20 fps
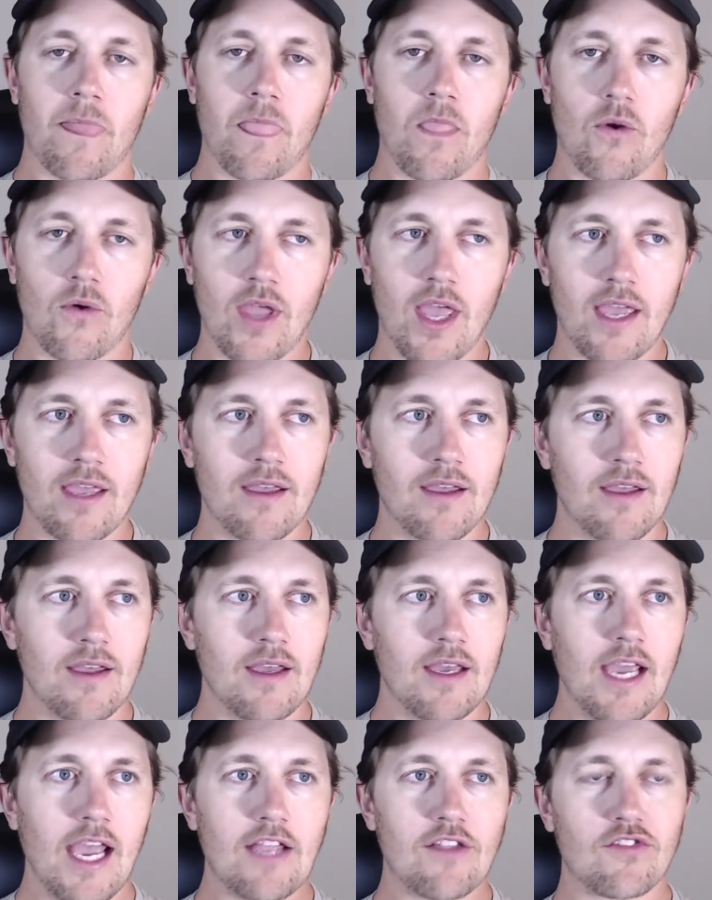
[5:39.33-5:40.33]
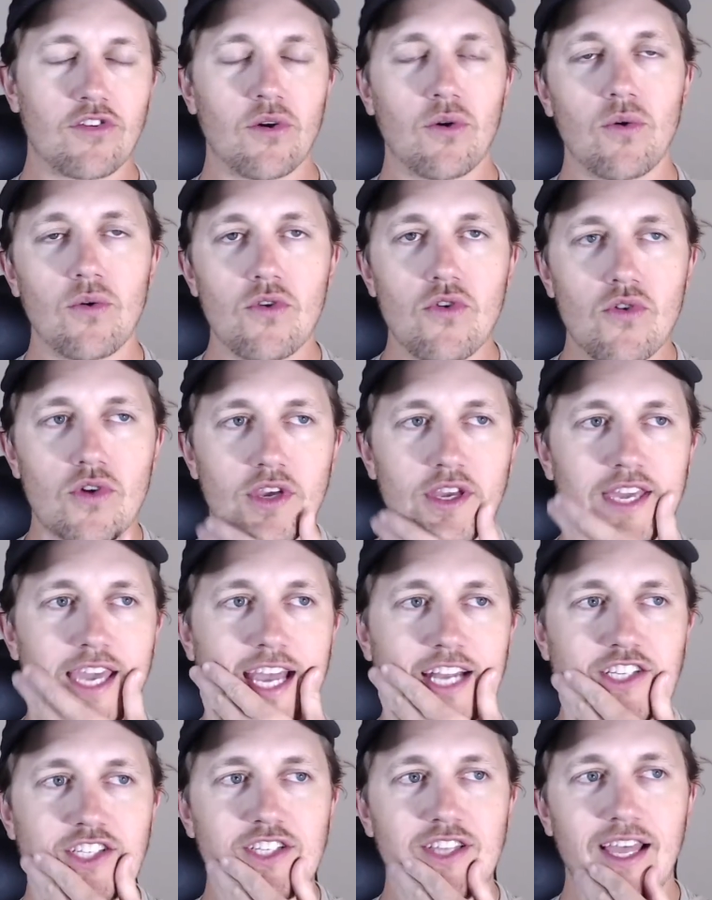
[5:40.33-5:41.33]
Okay? And so you can
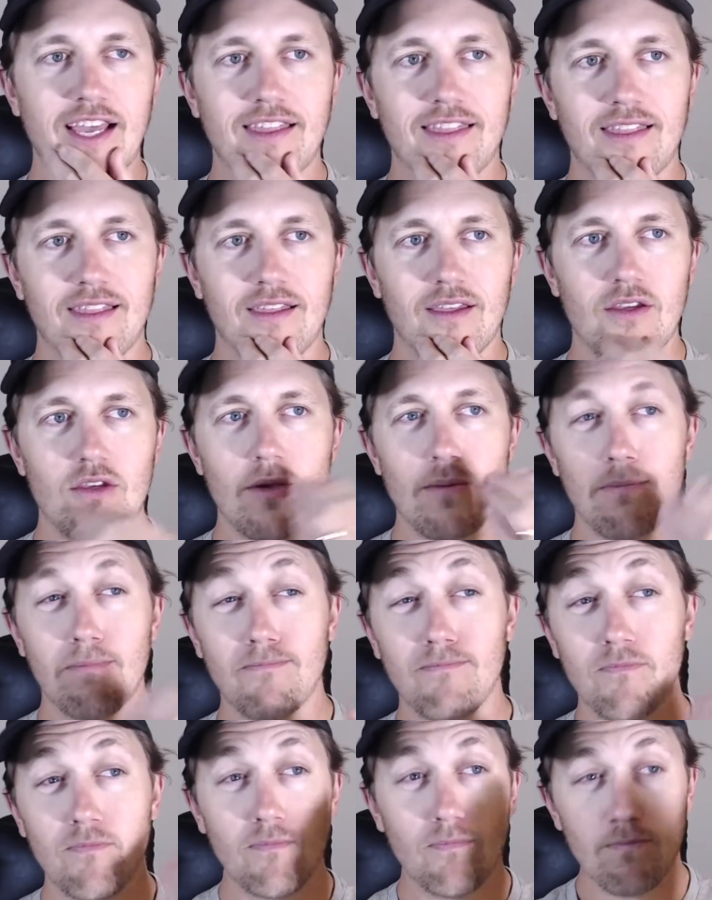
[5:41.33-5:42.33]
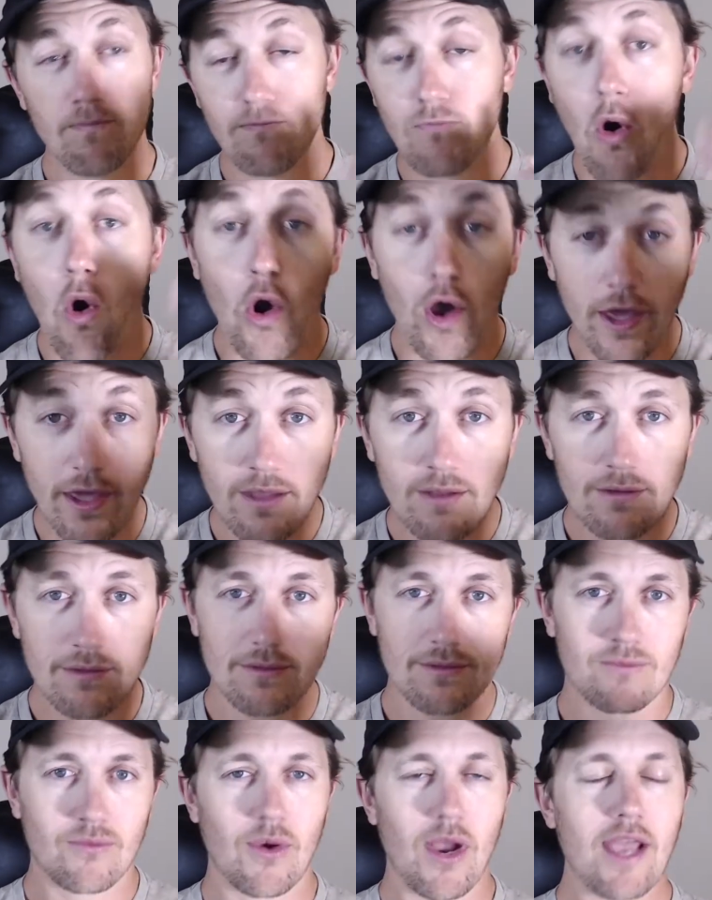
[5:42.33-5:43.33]
catch like voy,
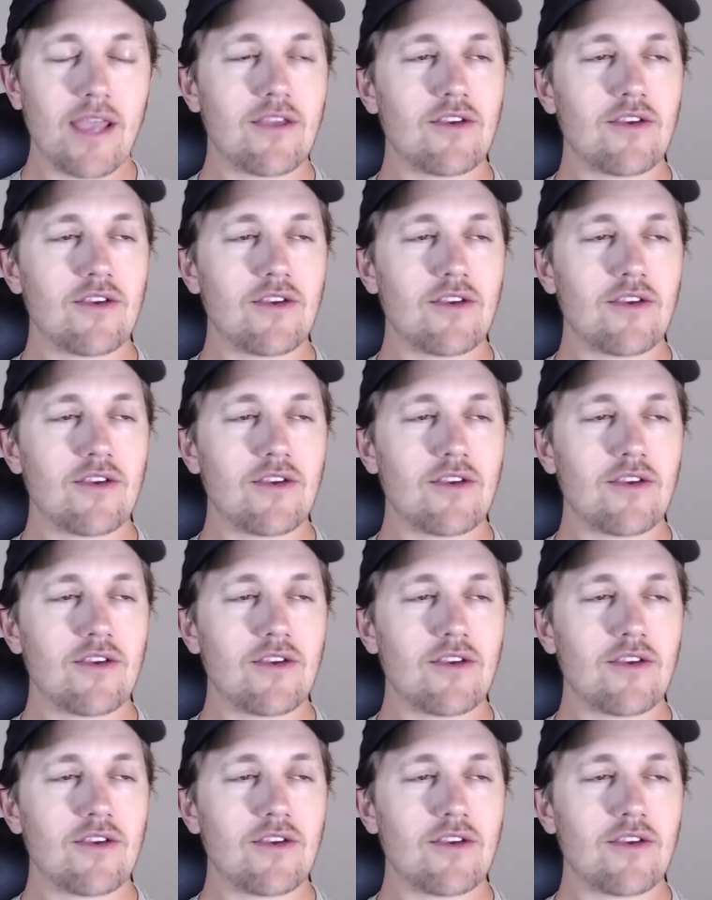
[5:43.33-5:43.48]
right?